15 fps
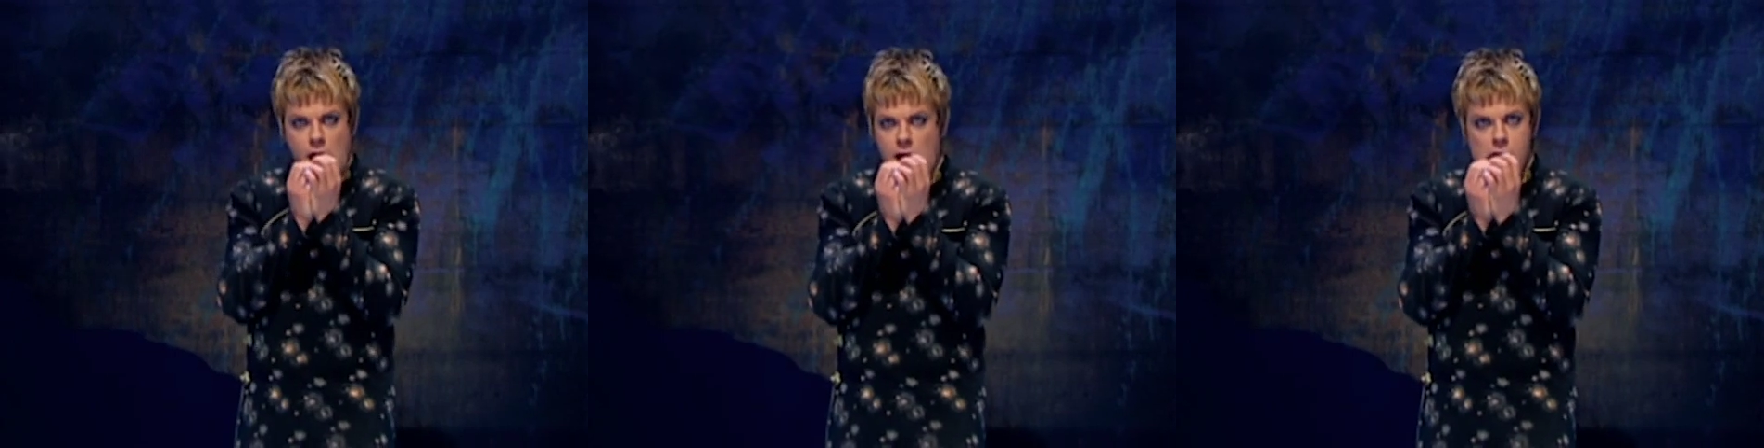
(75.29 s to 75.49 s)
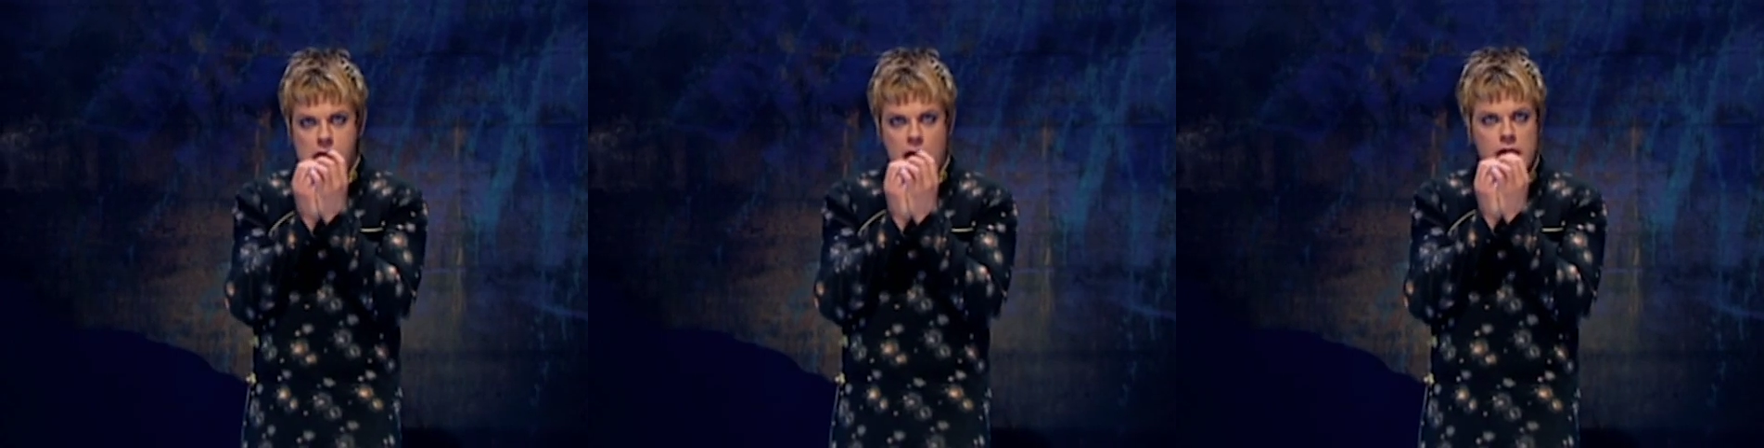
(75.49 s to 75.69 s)

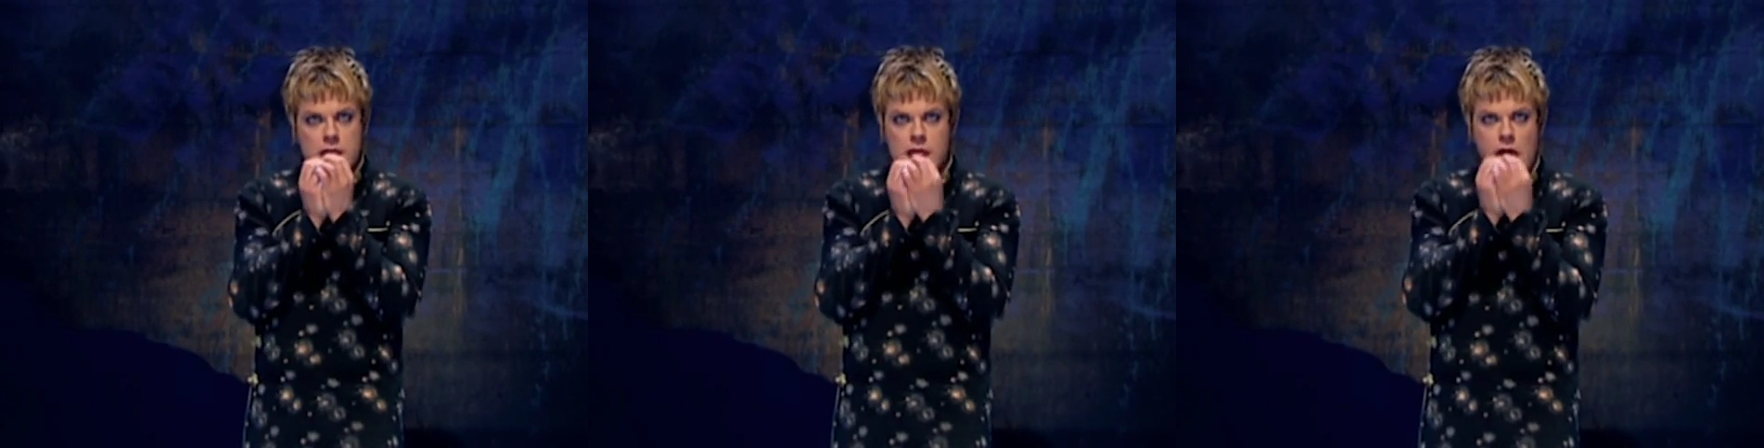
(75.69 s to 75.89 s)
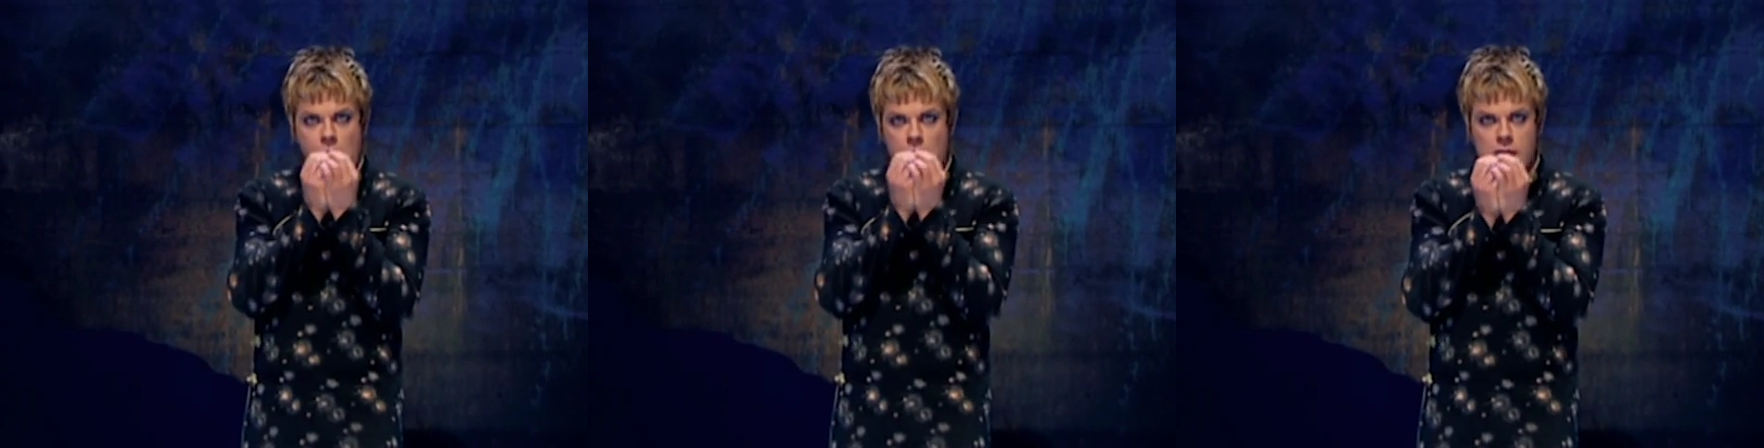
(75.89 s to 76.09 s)

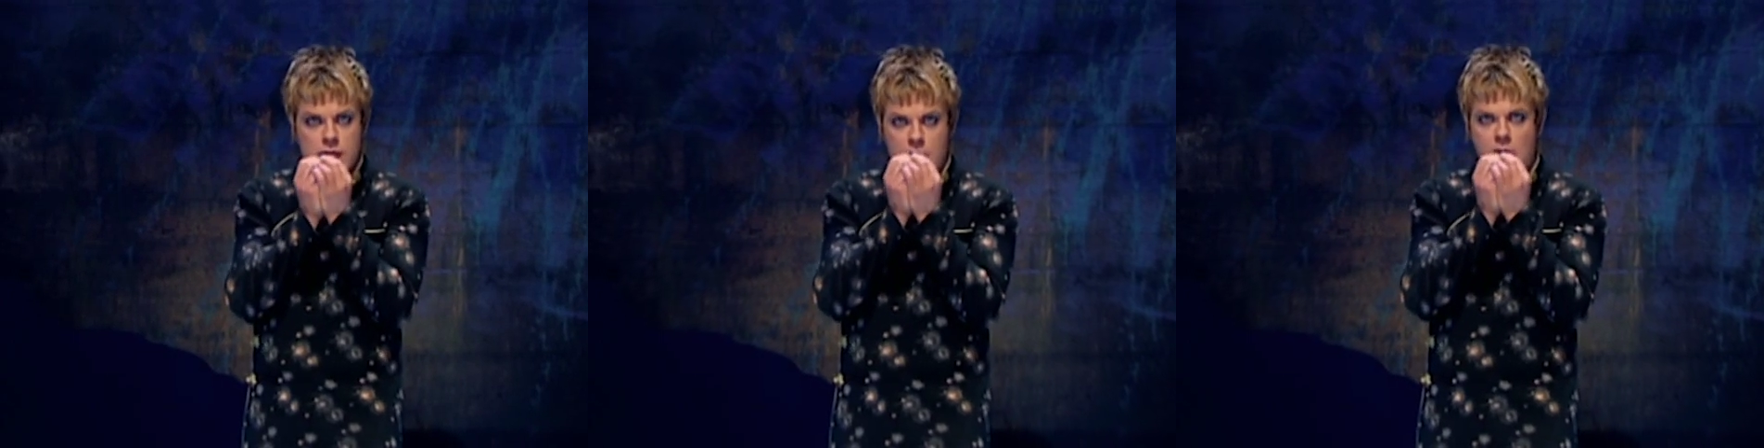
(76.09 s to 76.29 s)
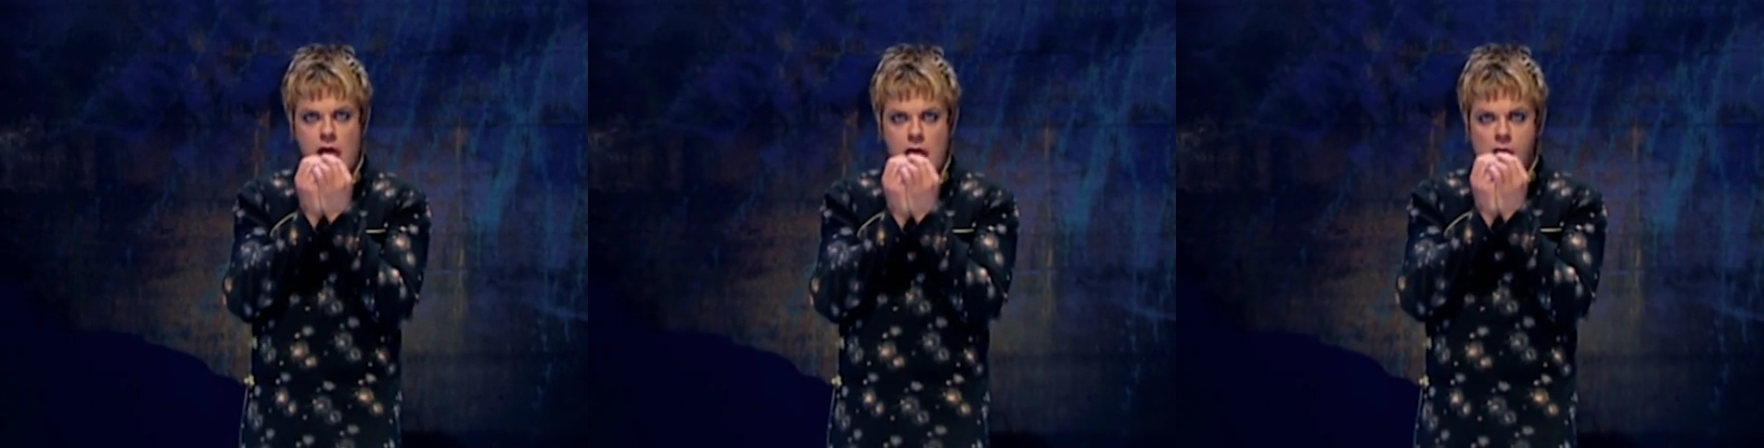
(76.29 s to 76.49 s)

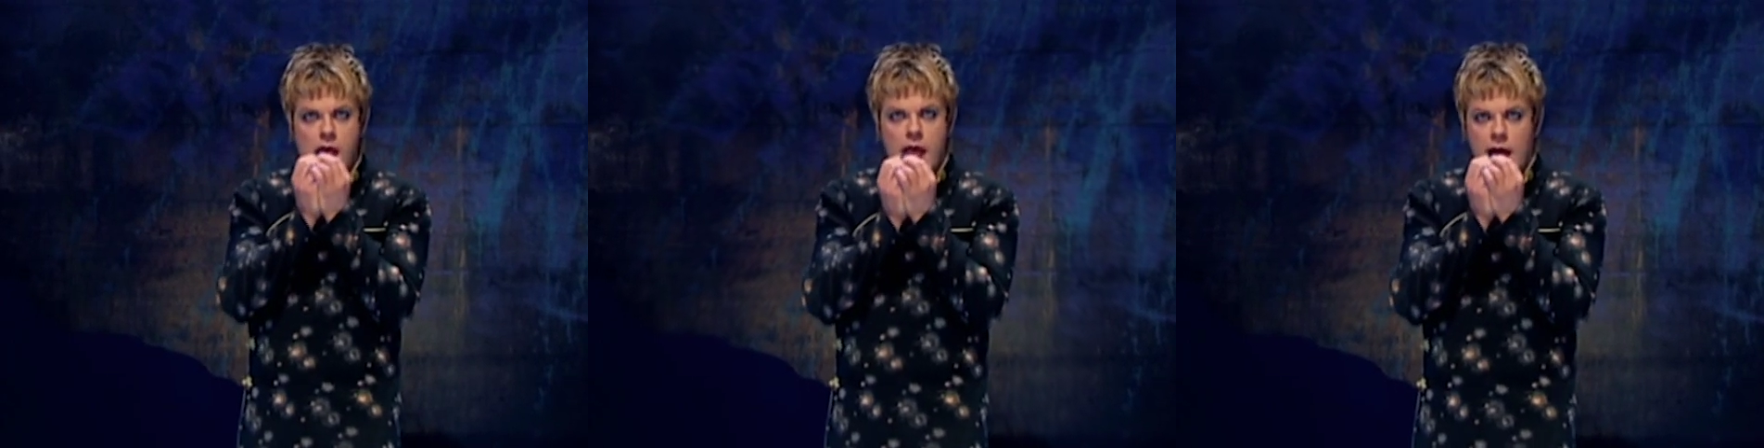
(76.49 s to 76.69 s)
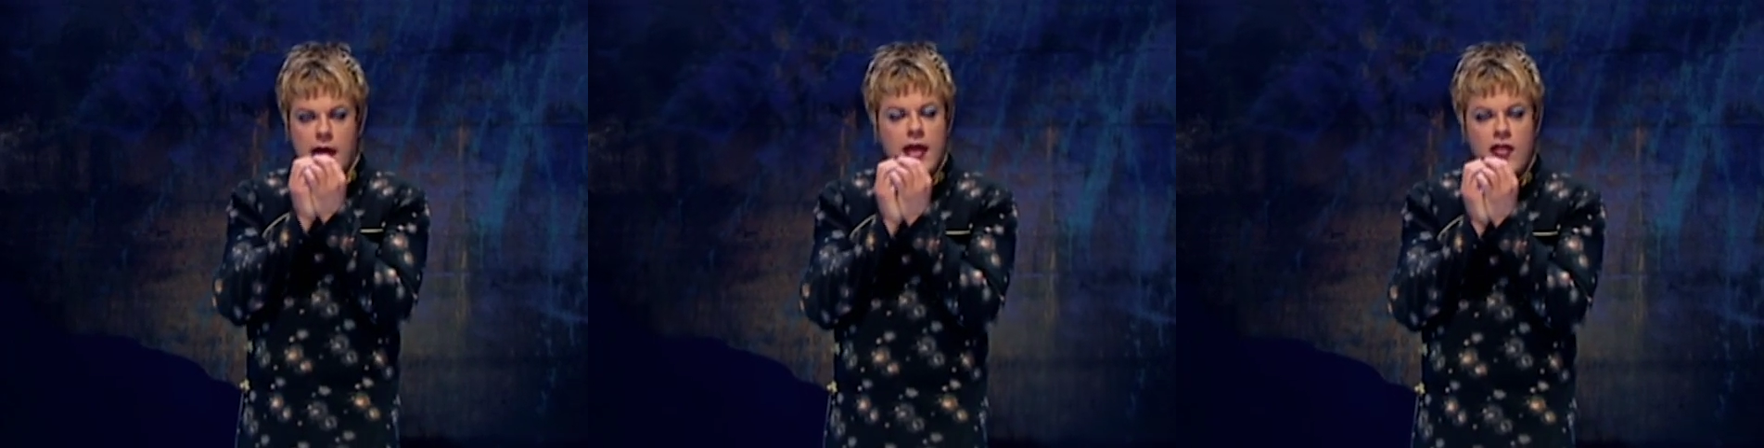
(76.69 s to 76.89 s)
And
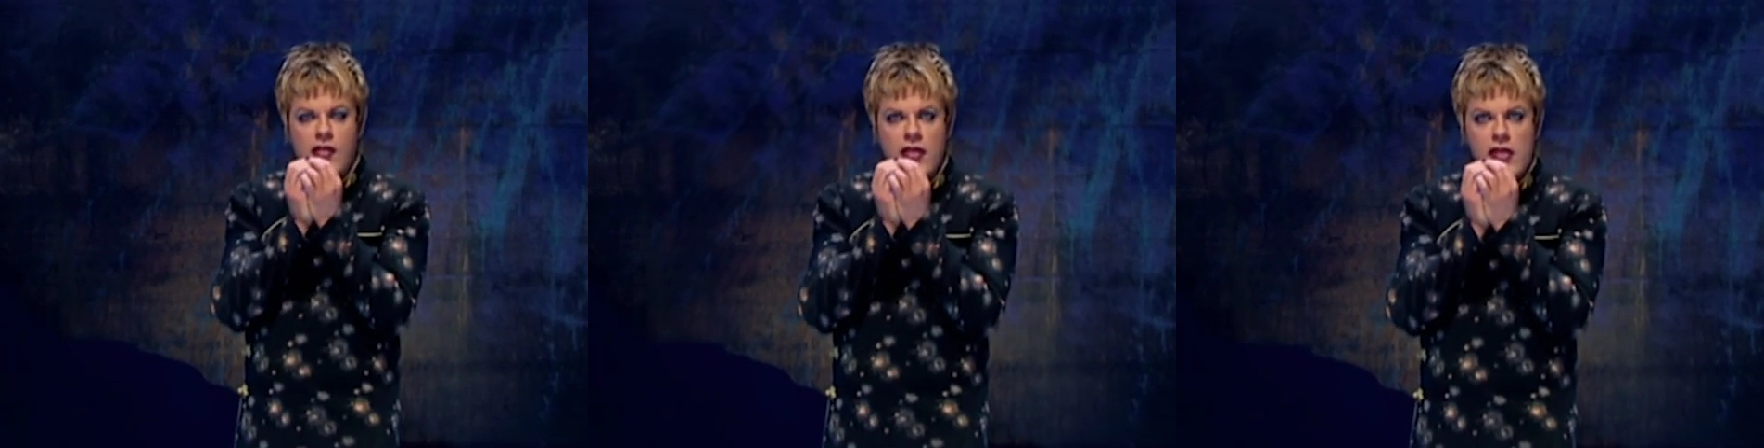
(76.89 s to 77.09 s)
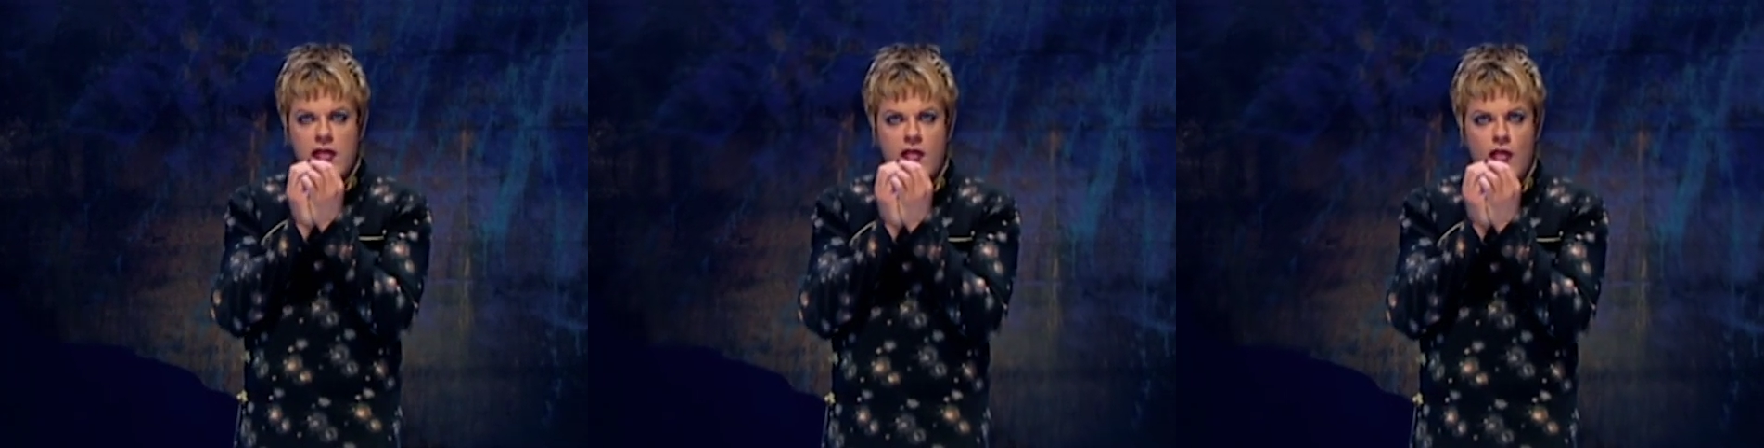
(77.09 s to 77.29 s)
occasionally they